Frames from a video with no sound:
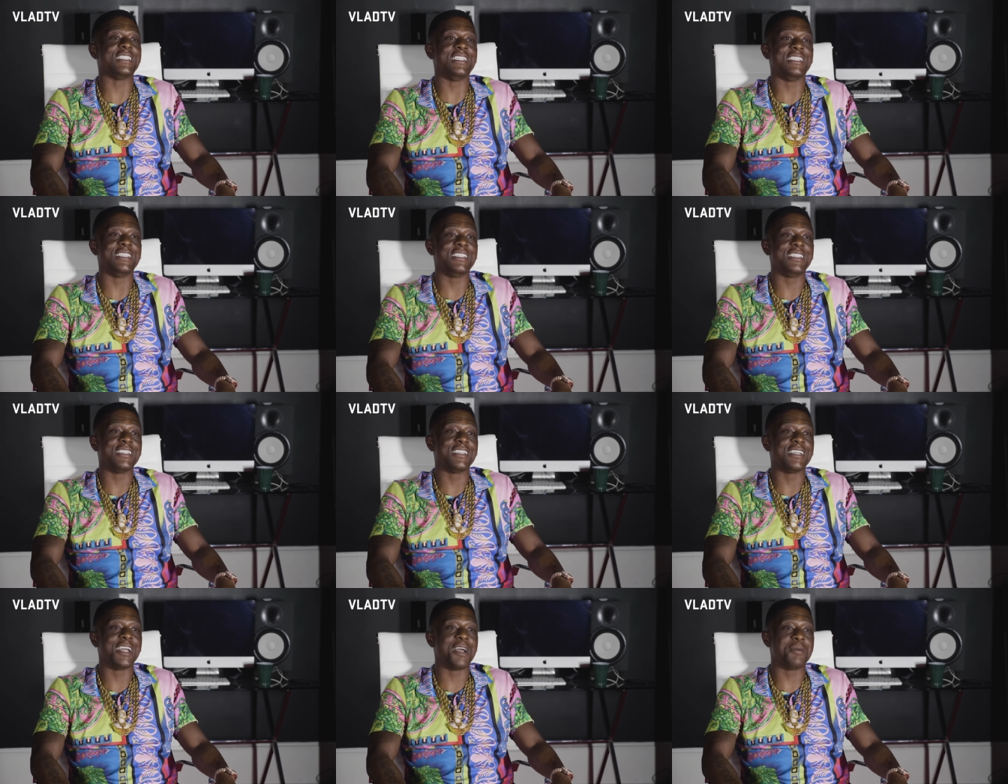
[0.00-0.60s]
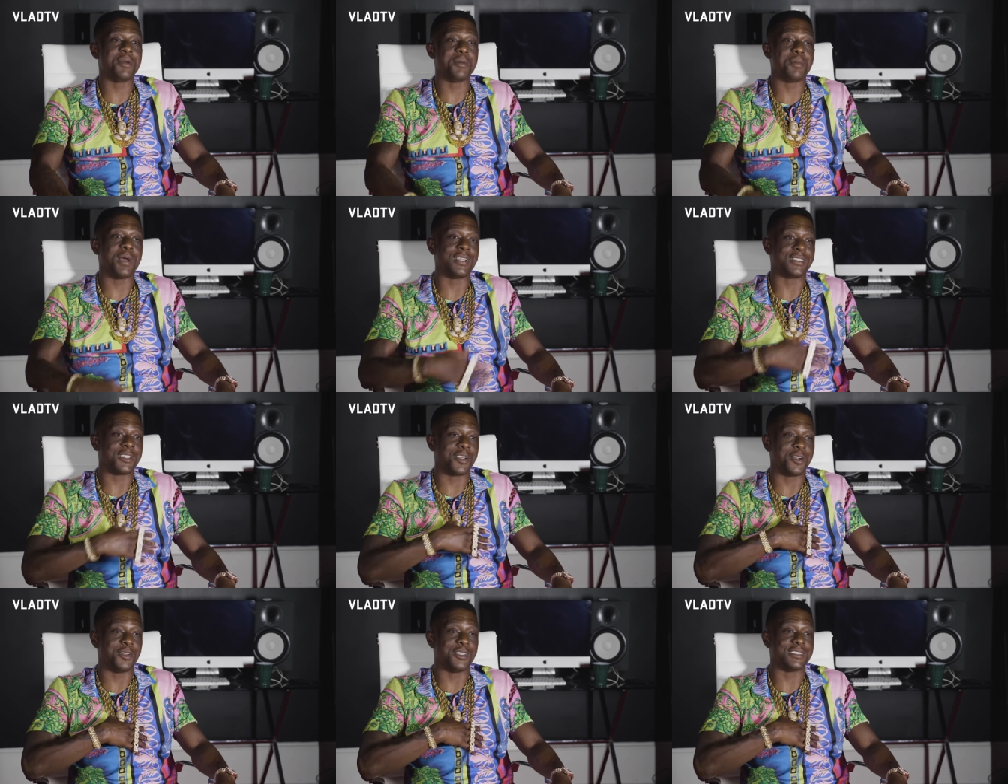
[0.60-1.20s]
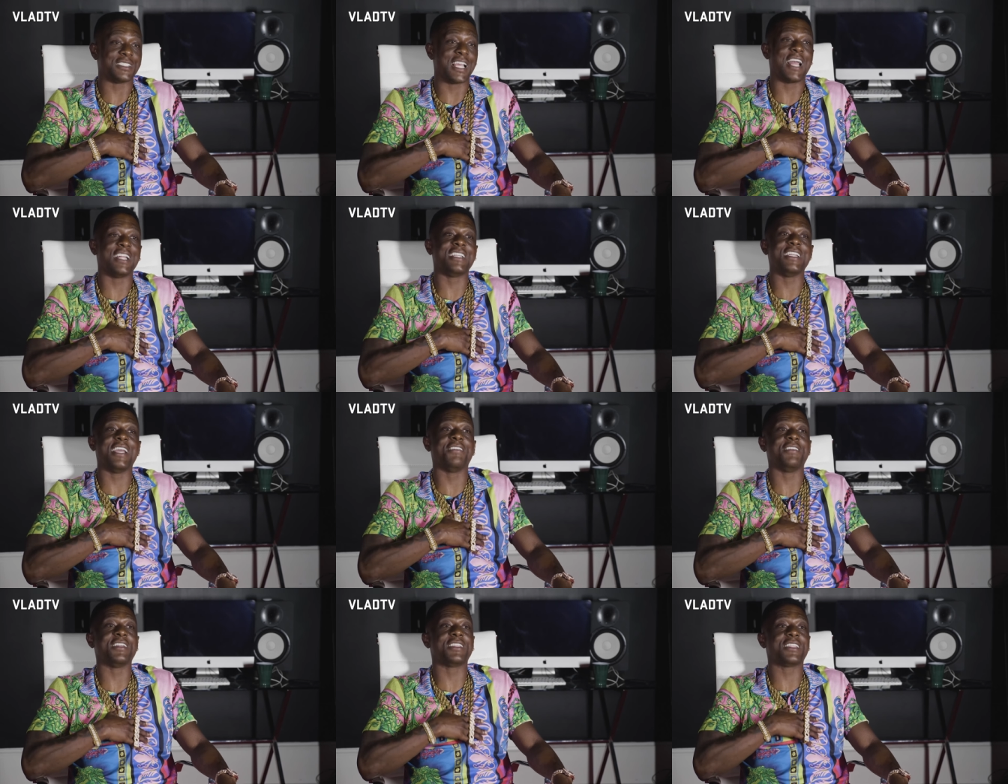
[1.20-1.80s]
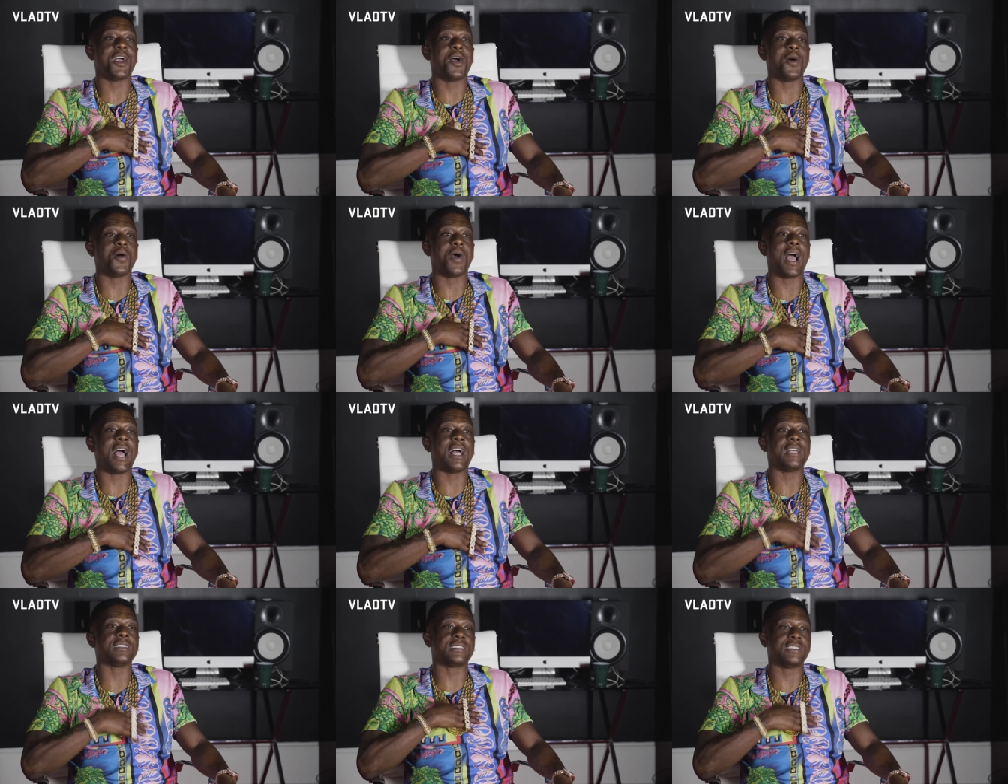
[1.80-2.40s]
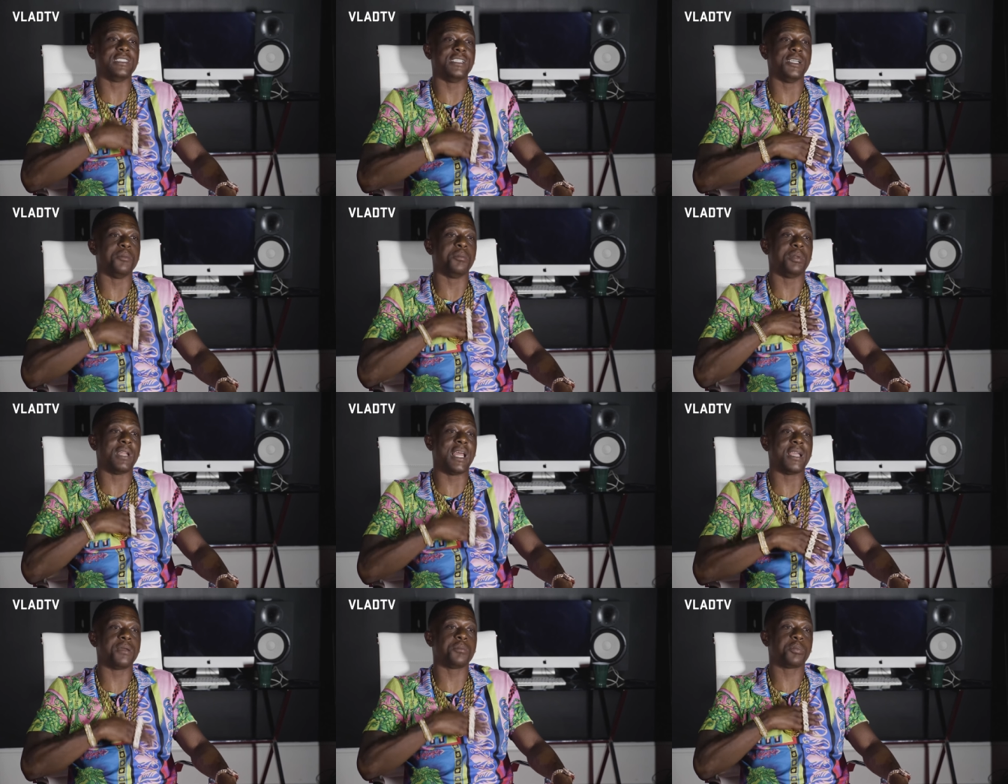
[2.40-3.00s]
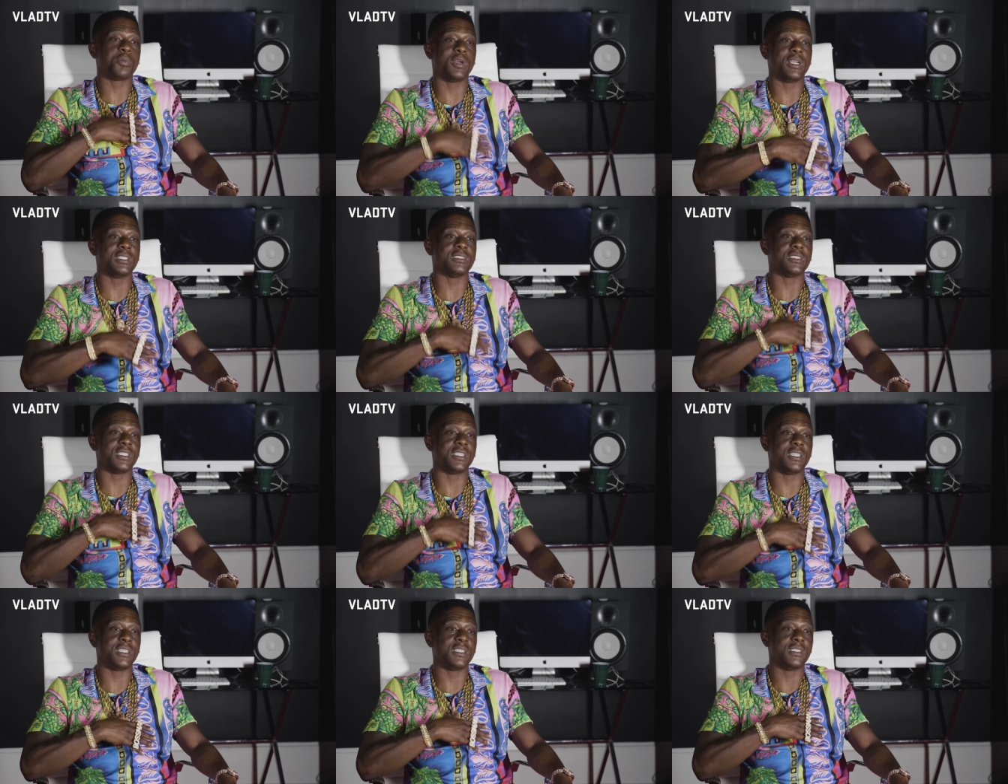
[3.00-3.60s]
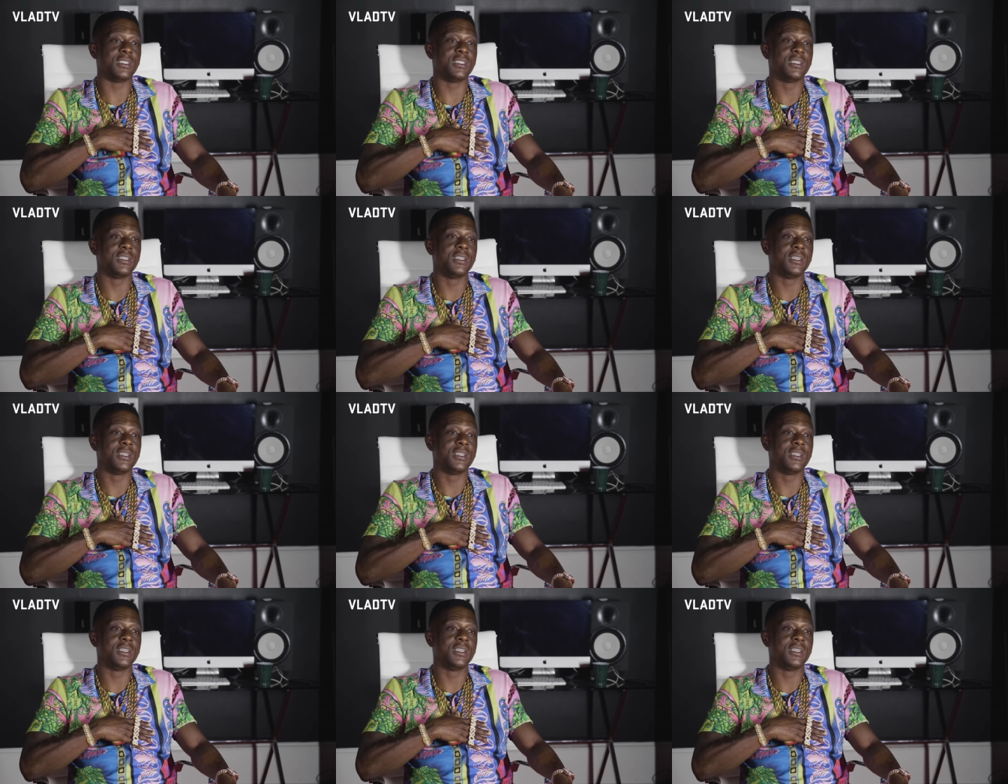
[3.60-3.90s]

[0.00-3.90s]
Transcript: see, I'm in my 30s. I never thought I'd see a black president